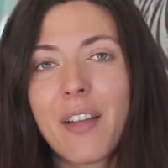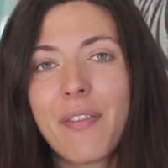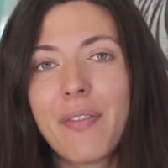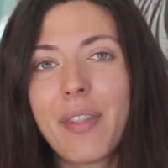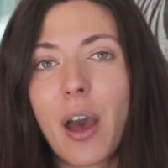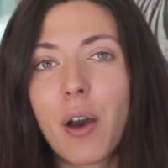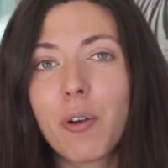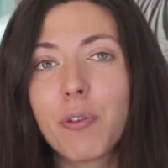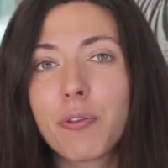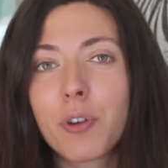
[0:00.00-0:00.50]

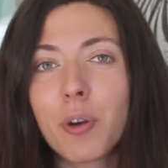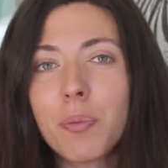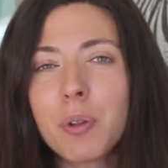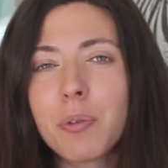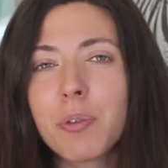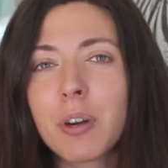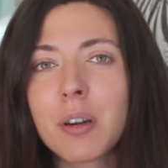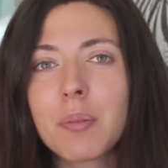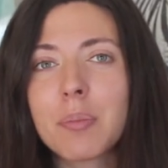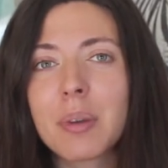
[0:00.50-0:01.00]
Now from
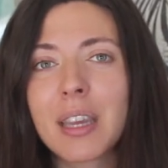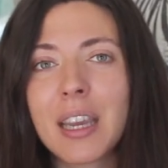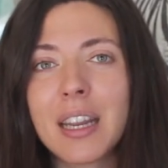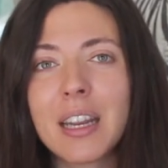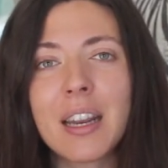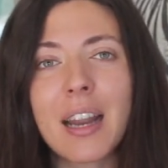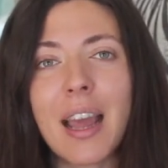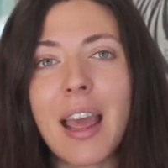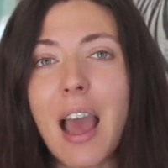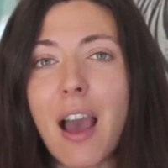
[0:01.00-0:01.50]
the very
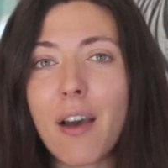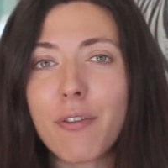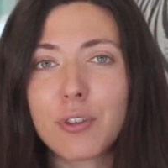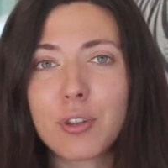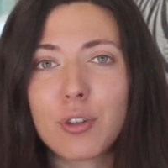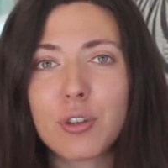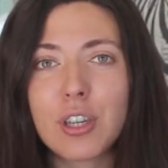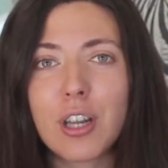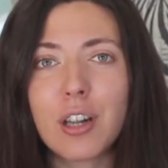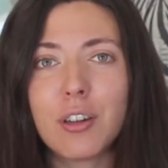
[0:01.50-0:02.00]
beginning I have
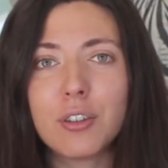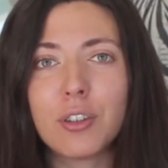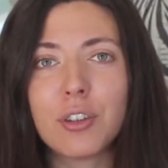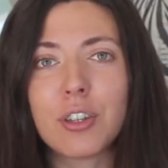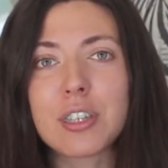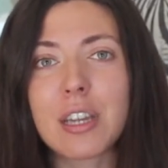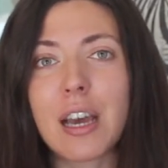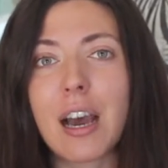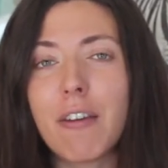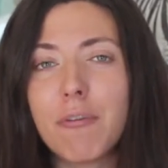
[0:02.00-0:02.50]
to tell you
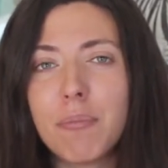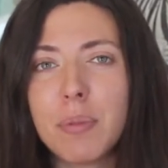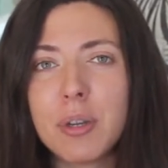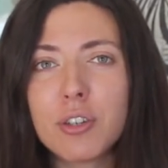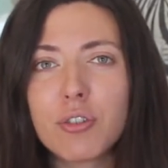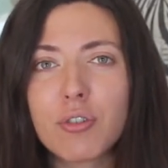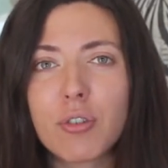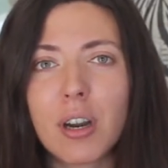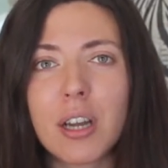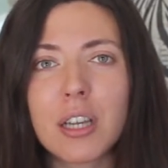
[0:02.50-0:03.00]
that I've
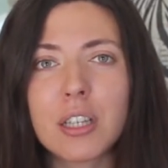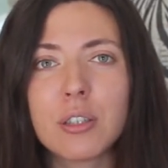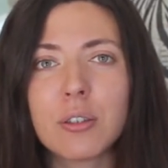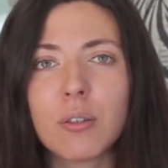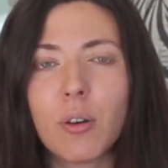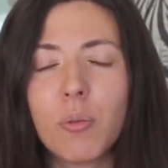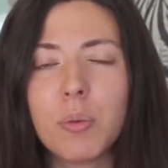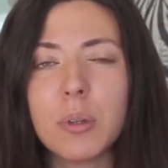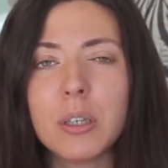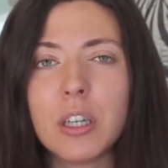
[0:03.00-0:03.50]
been trying
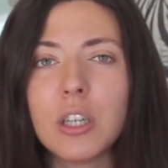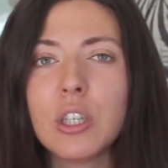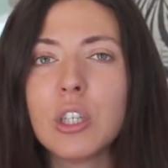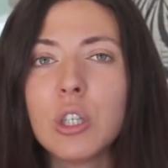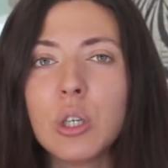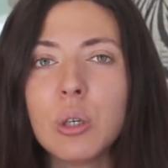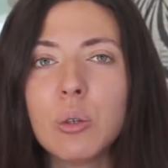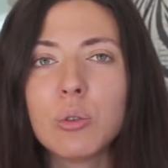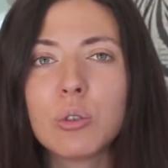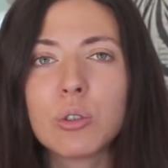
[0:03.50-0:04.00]
to open a
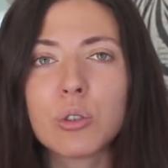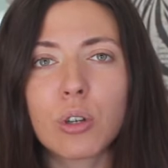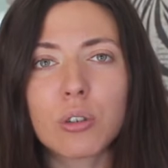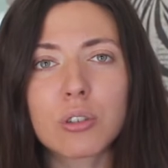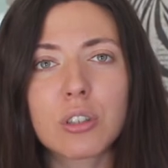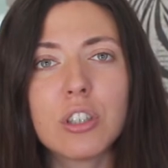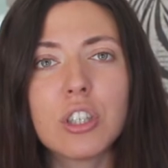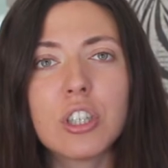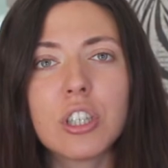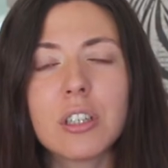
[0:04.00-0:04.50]
new
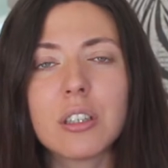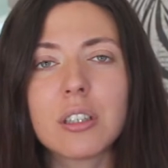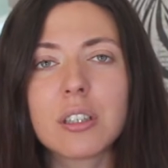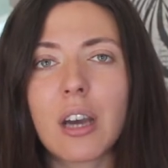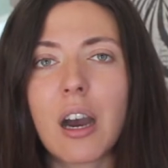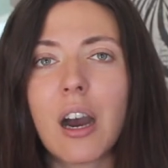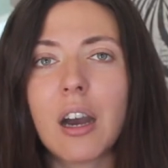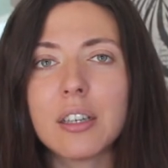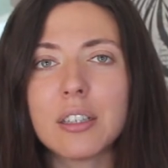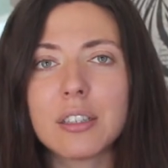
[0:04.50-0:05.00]
stocks and shares
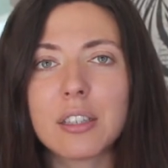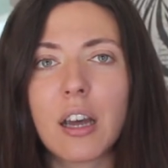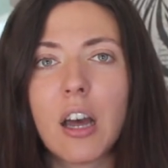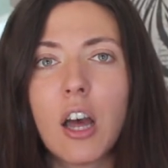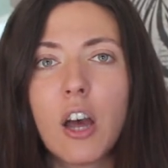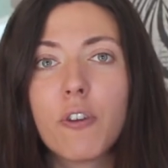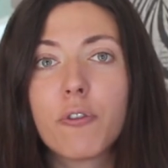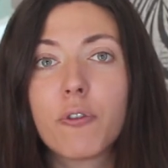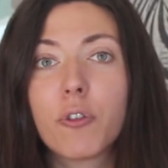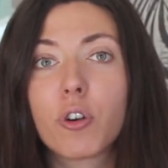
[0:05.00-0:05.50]
ISA
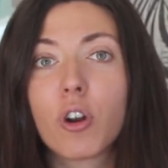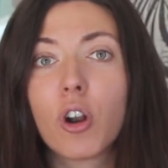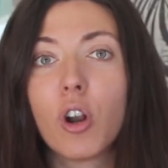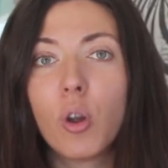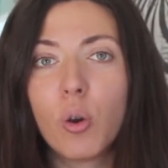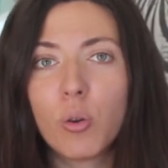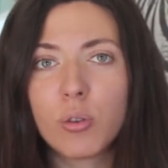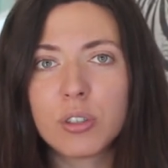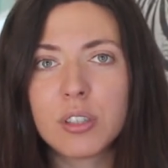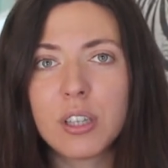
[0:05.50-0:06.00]
for a
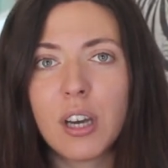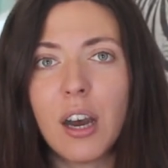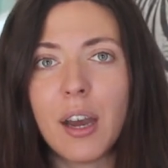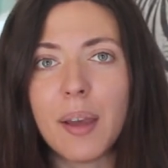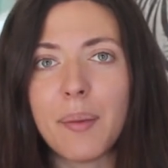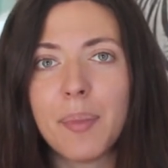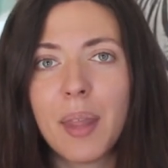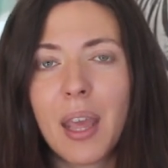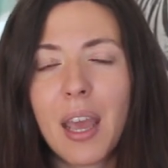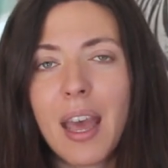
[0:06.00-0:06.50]
long
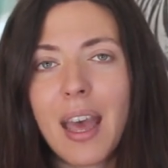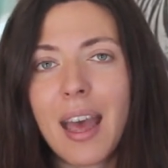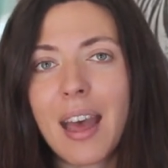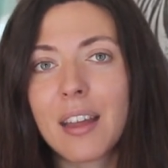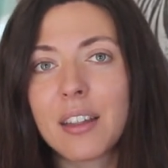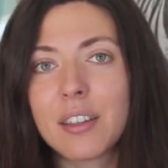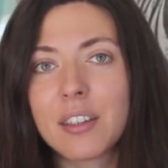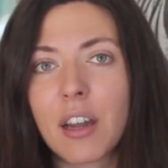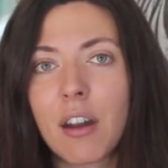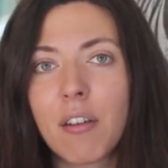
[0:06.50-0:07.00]
time
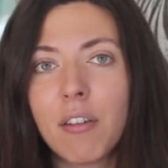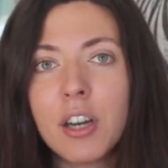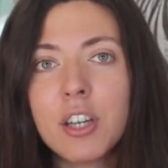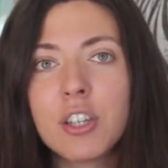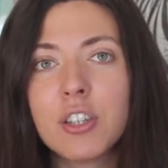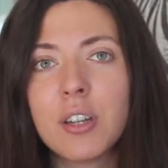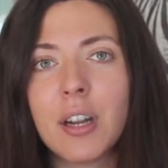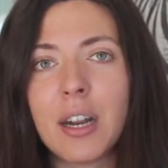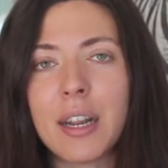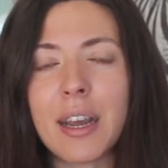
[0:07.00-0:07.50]
and
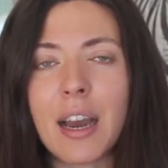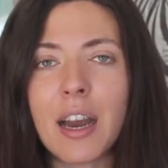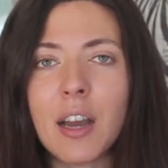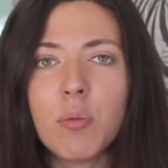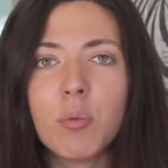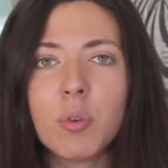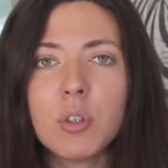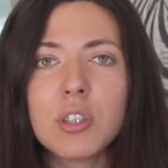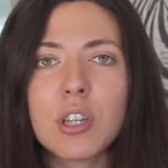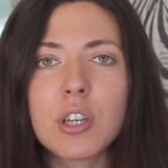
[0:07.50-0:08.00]
originally I
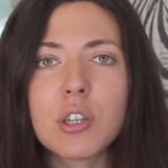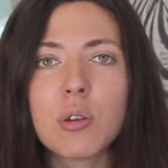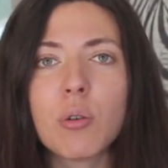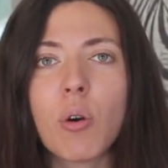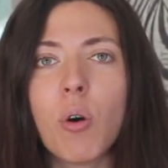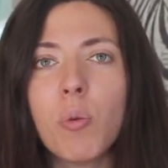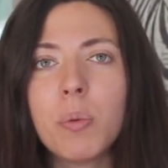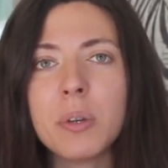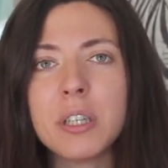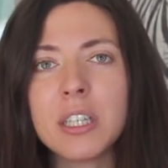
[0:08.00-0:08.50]
wanted to
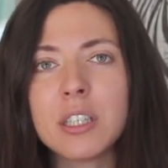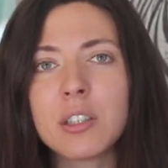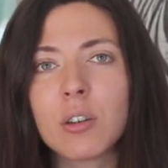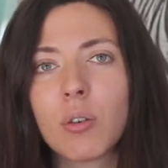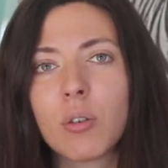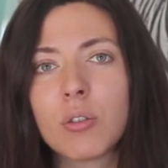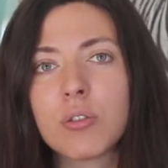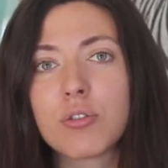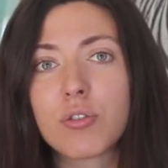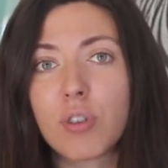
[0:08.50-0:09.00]
open it
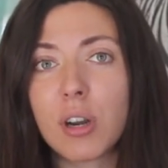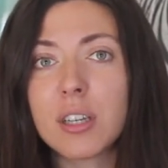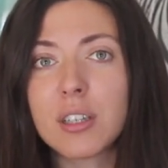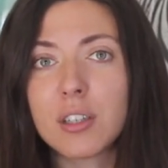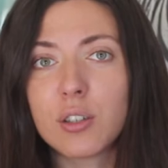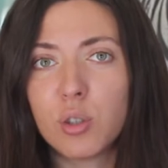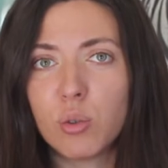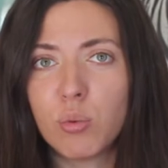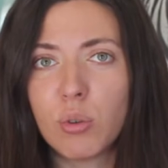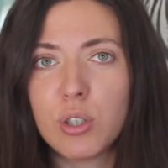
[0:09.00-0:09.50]
on
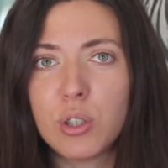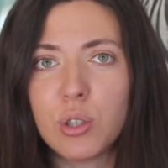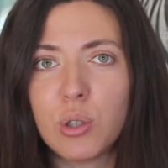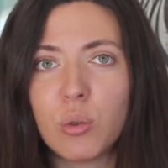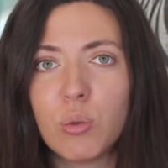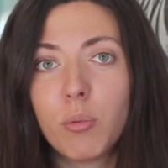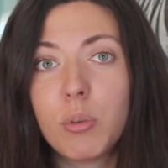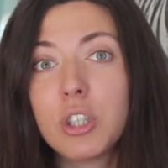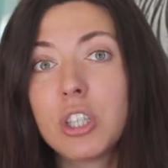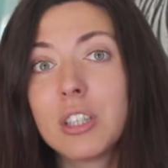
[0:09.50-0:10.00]

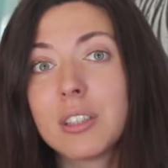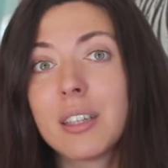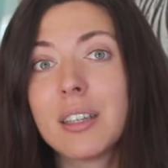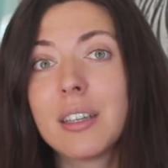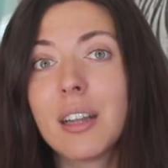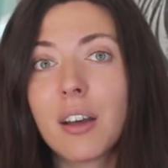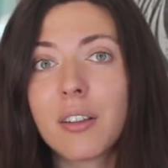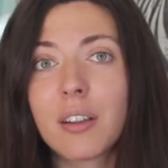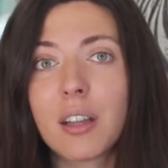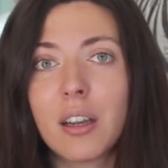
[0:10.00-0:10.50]
Trading212 which is
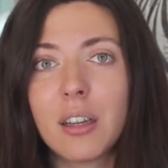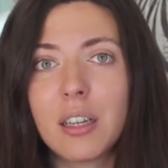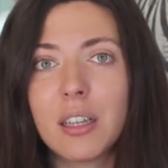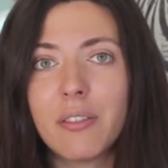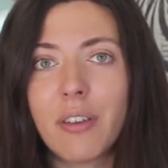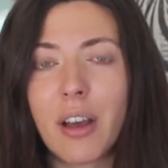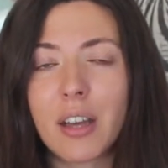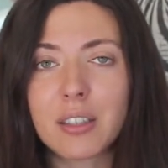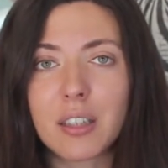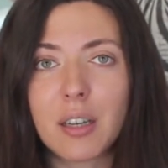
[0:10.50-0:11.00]
another
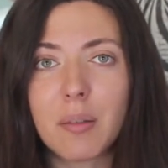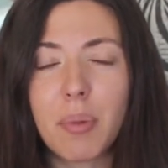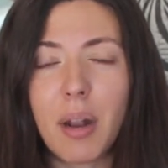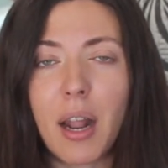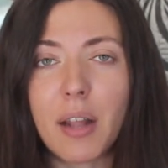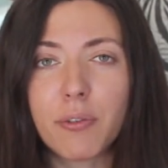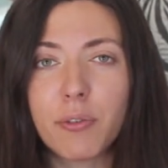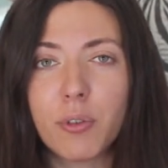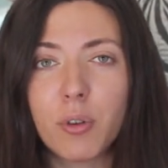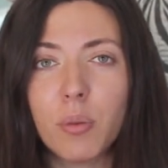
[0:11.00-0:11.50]
investing
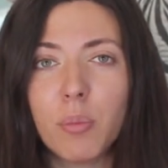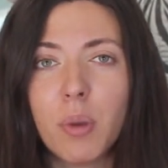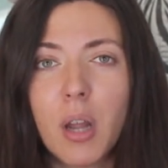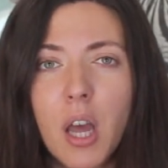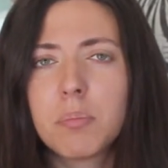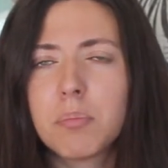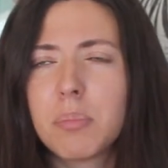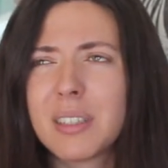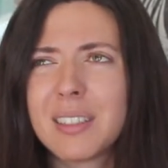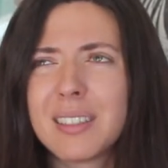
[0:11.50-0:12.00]
platform.
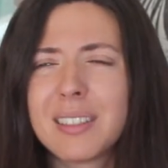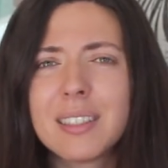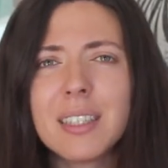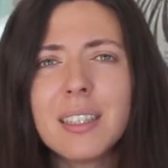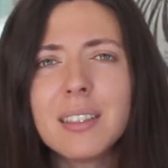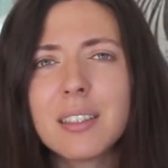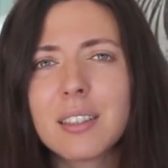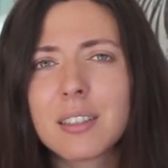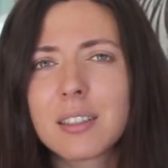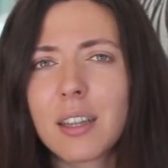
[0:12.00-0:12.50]
But
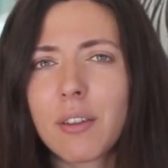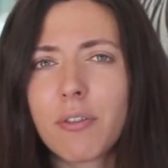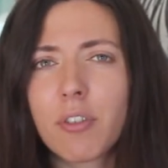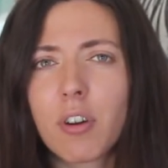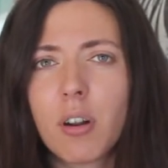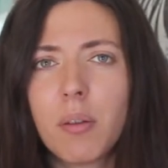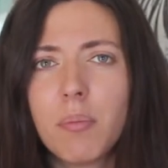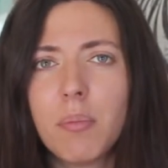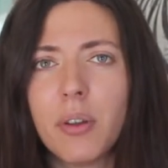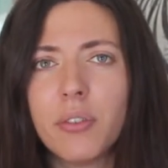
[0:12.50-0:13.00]
since
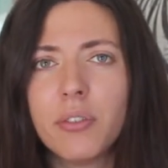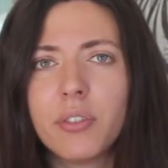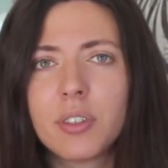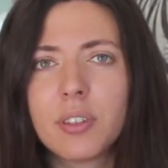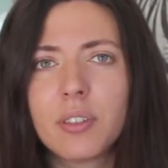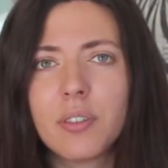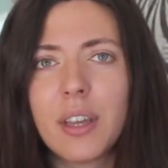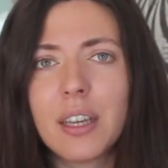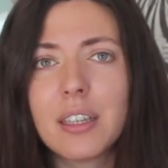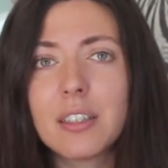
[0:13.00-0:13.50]
several months
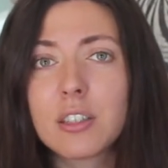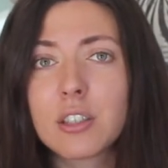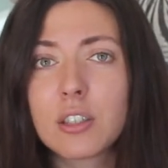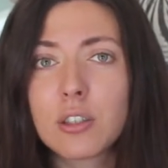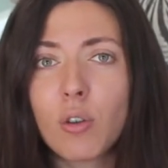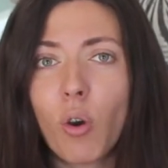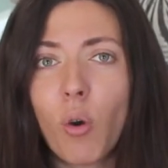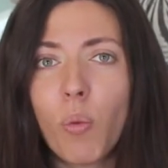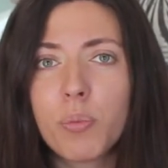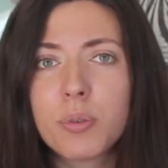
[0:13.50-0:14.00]
they
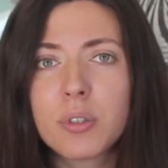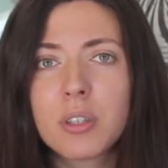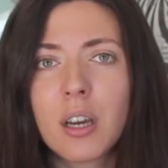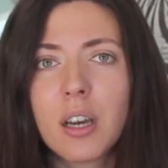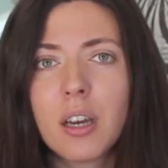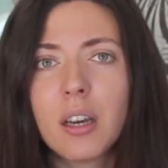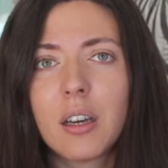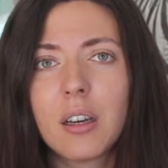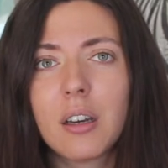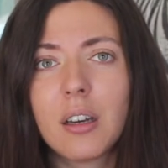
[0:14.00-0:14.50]
stopped
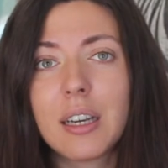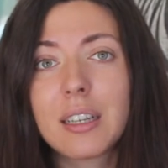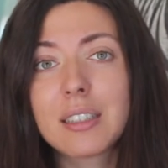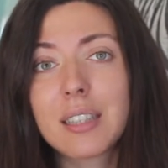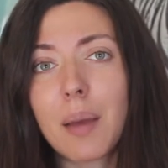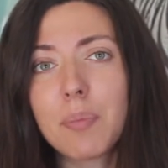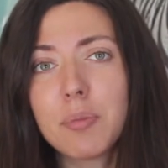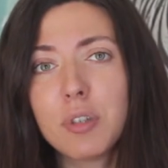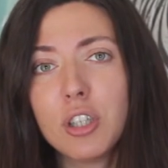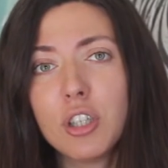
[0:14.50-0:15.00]
uh,
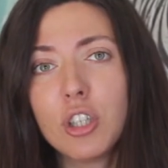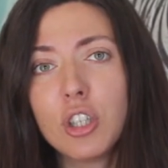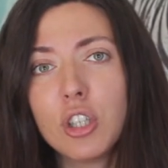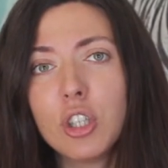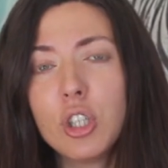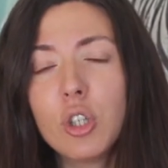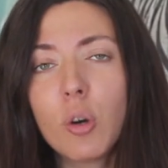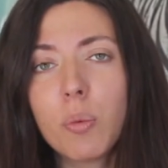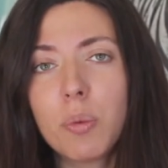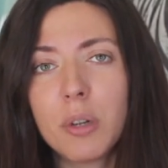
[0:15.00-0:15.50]
accepting
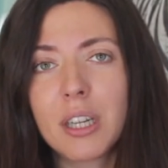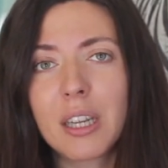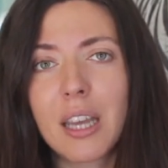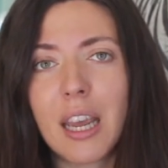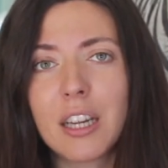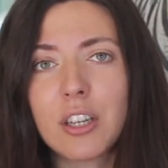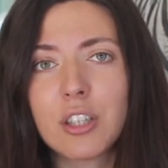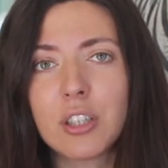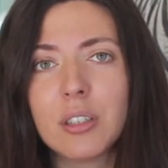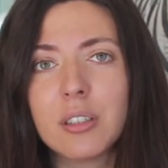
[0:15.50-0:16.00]
new
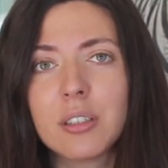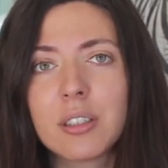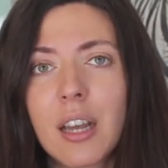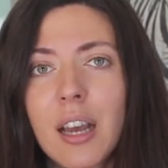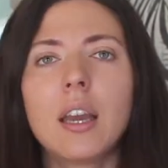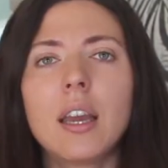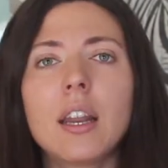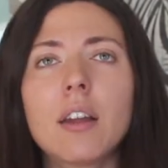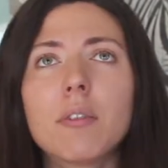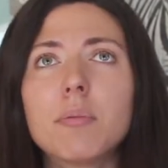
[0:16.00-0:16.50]
applications
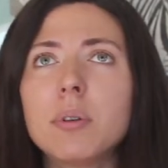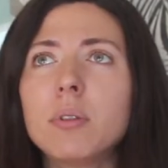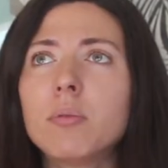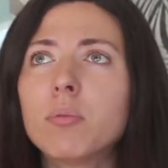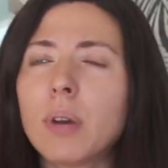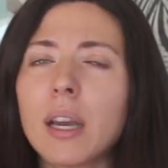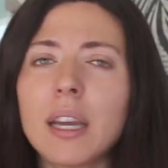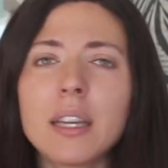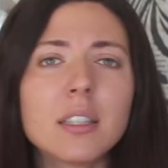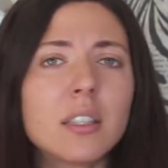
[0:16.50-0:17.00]
and I've been
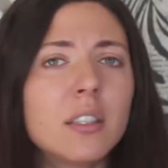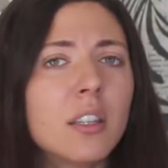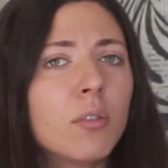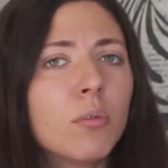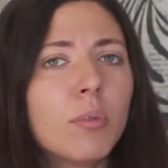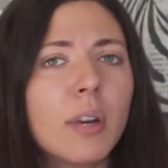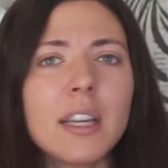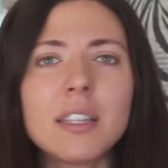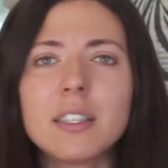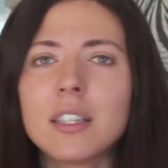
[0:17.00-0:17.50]
waiting
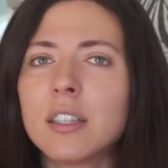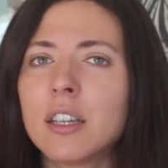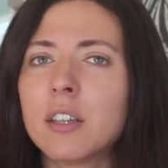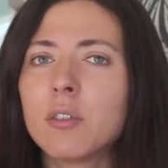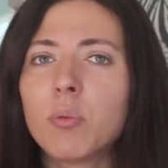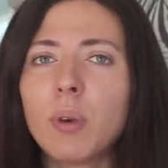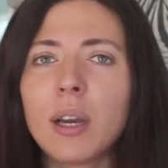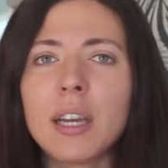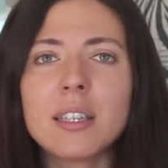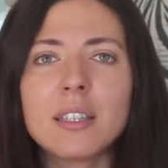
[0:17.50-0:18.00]
and waiting
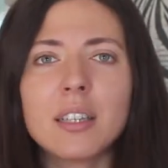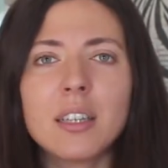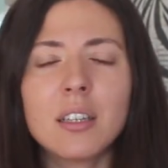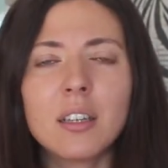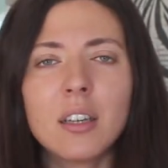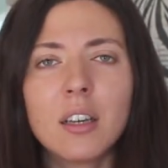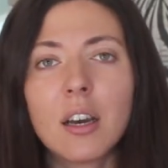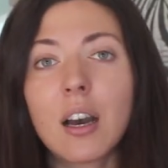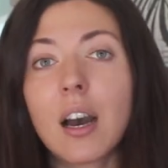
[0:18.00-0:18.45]
and waiting